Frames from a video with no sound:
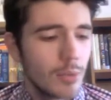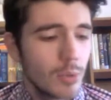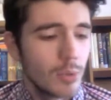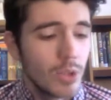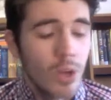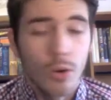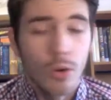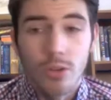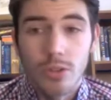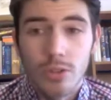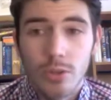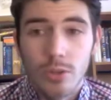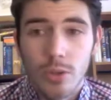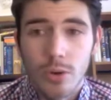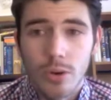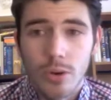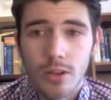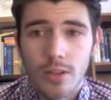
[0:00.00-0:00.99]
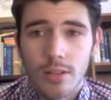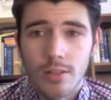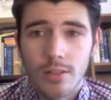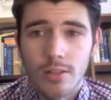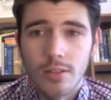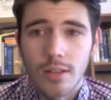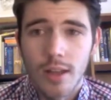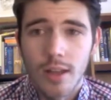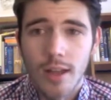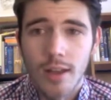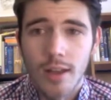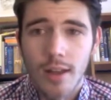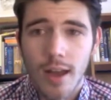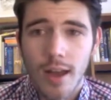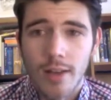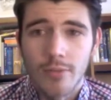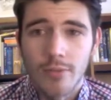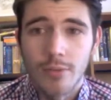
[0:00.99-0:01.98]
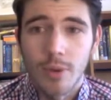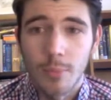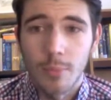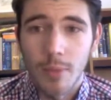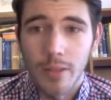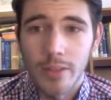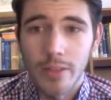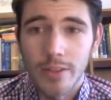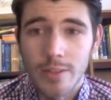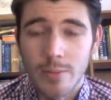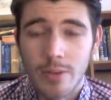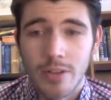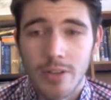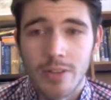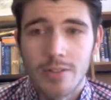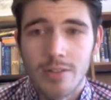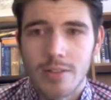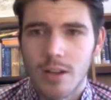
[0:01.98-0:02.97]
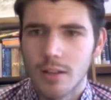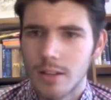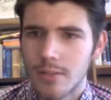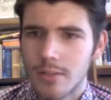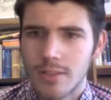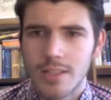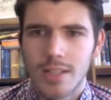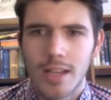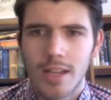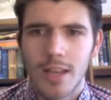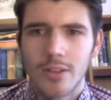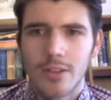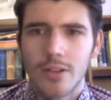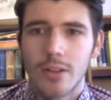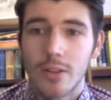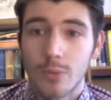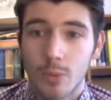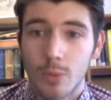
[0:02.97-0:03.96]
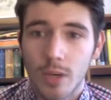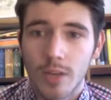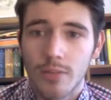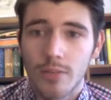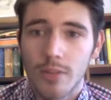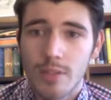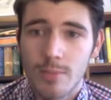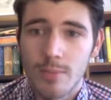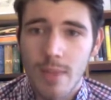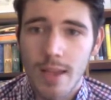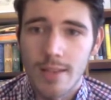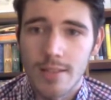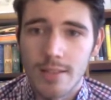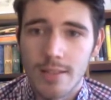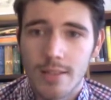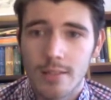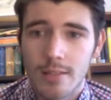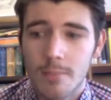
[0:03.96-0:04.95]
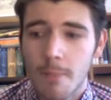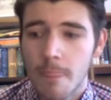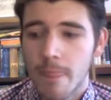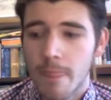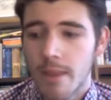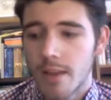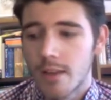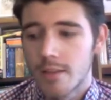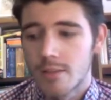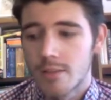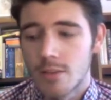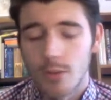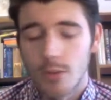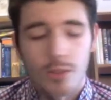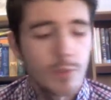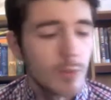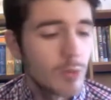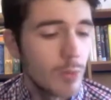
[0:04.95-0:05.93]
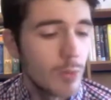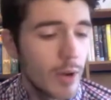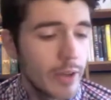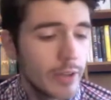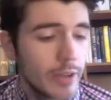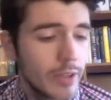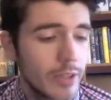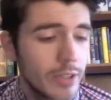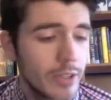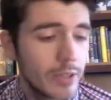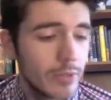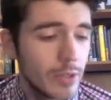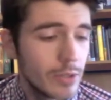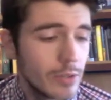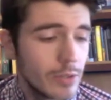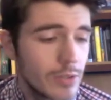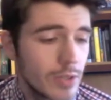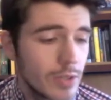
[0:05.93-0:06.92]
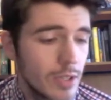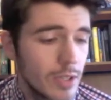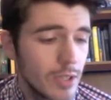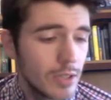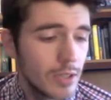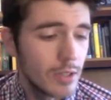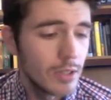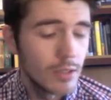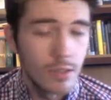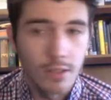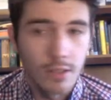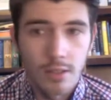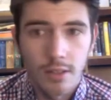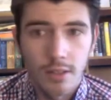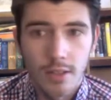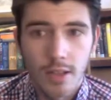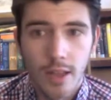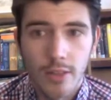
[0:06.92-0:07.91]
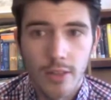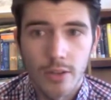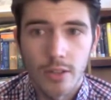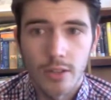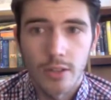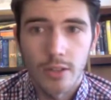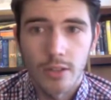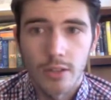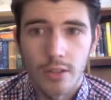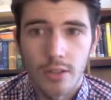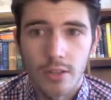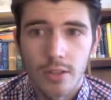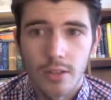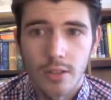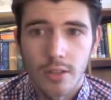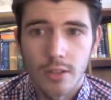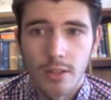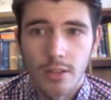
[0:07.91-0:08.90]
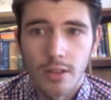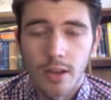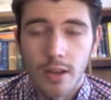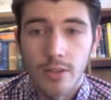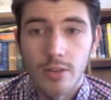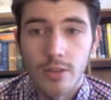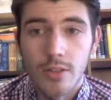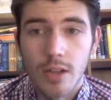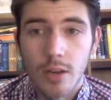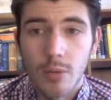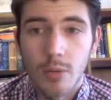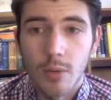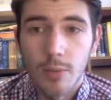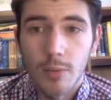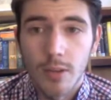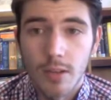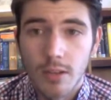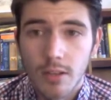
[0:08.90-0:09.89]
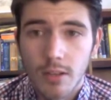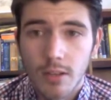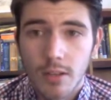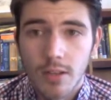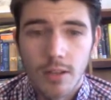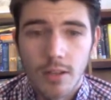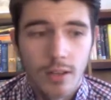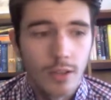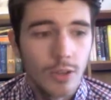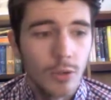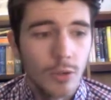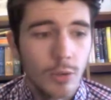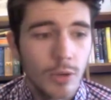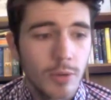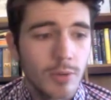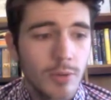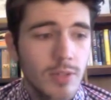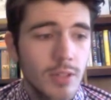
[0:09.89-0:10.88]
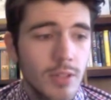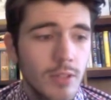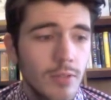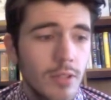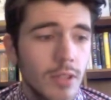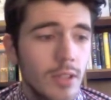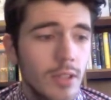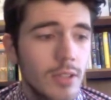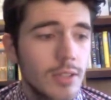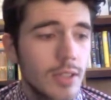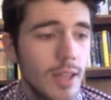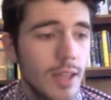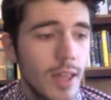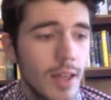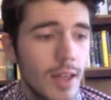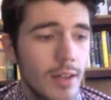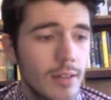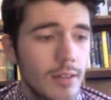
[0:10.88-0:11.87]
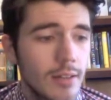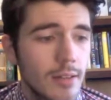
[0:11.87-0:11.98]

go to New York and have a month experience, all living together and then working for this magazine. So Elizabeth Winder interviews the other young women who worked with Sylvia to get